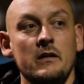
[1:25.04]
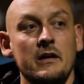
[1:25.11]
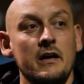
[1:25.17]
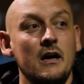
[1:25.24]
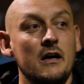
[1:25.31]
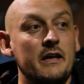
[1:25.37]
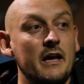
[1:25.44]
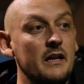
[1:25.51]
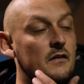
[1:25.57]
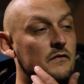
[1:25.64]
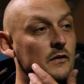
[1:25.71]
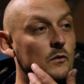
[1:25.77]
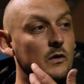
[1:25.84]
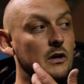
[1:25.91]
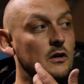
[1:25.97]
Yeah, again I
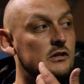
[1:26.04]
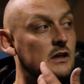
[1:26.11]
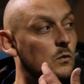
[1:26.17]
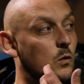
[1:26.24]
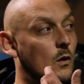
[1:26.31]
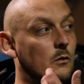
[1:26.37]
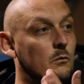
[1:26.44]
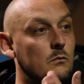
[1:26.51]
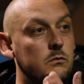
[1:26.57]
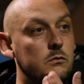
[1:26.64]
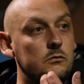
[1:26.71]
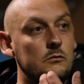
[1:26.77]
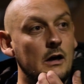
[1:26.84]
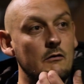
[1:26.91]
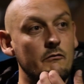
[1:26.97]
think Willow's had one
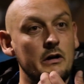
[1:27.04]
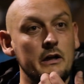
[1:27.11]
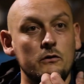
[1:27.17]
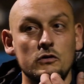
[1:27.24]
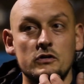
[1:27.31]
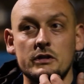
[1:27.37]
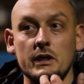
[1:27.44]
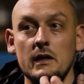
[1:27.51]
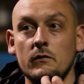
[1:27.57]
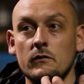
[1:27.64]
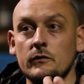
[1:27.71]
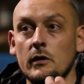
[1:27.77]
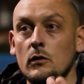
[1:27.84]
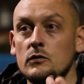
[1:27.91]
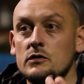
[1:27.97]
really good save
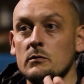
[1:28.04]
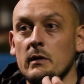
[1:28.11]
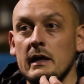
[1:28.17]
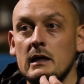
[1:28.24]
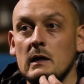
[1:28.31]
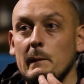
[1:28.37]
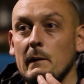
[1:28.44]
of note to make.